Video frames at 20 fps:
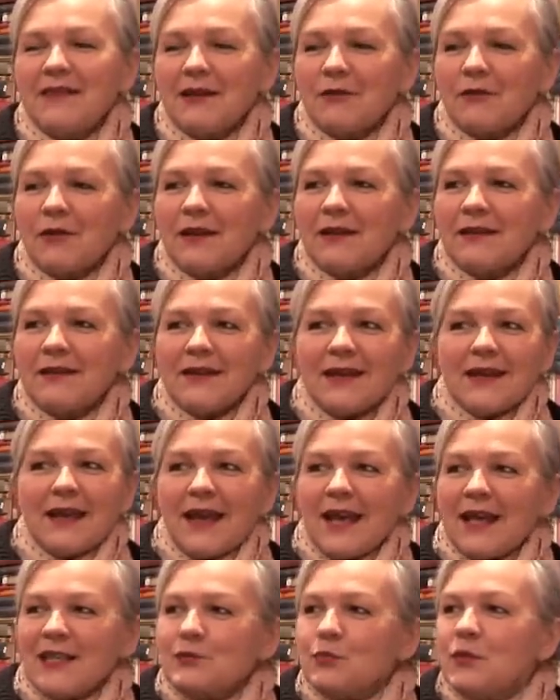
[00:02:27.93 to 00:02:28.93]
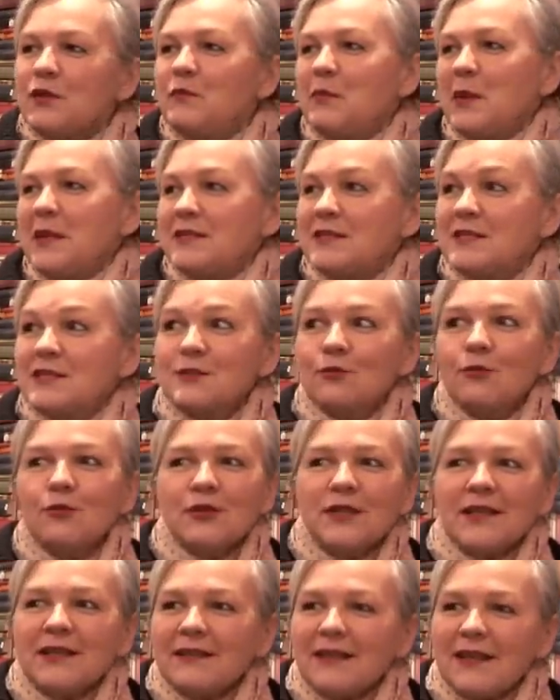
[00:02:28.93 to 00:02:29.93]
There are, as we've been
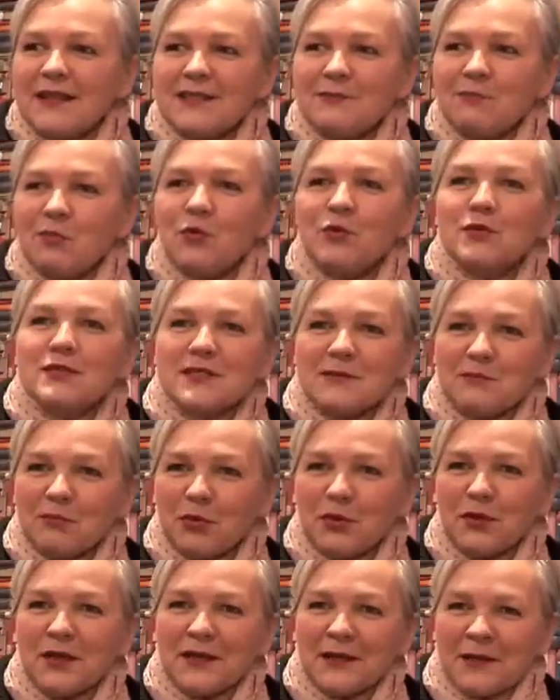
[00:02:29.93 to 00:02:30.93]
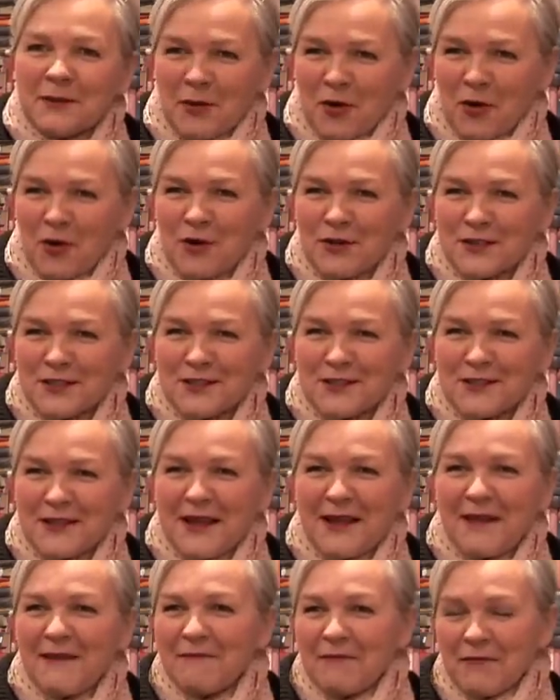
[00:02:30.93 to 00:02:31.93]
sorting these books and putting them across
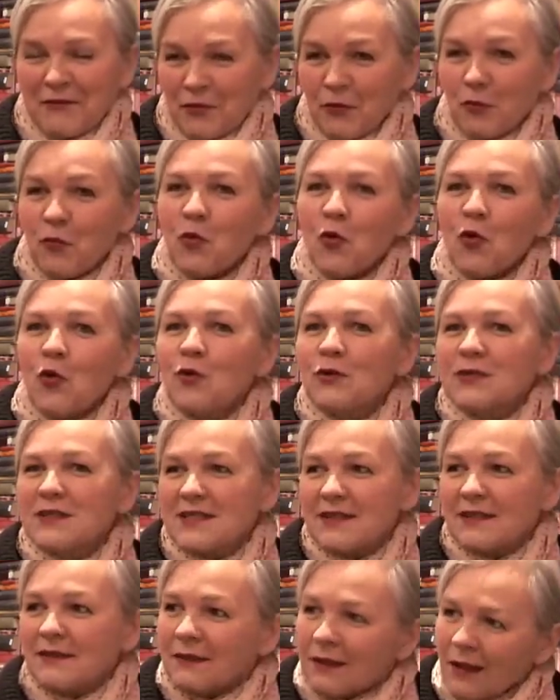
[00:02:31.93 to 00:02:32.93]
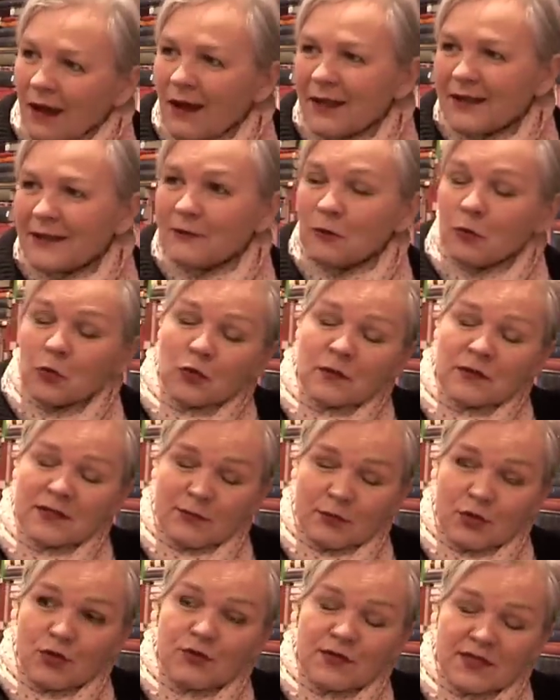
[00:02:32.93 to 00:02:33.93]
the walls and lining the
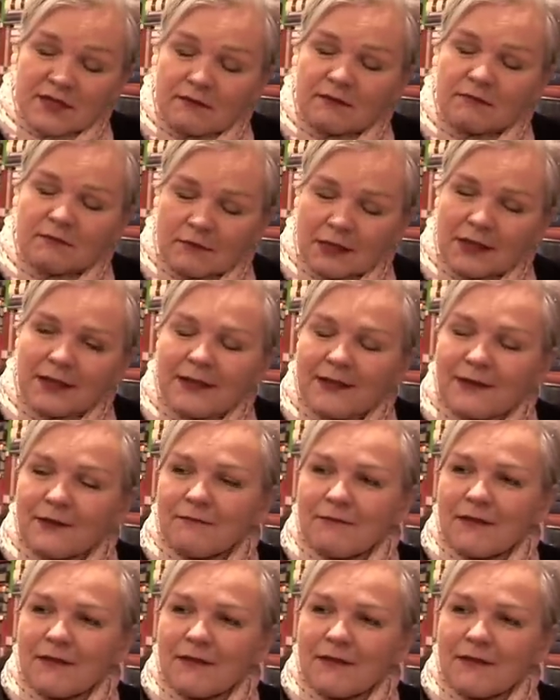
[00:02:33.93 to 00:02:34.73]
walls, which is a really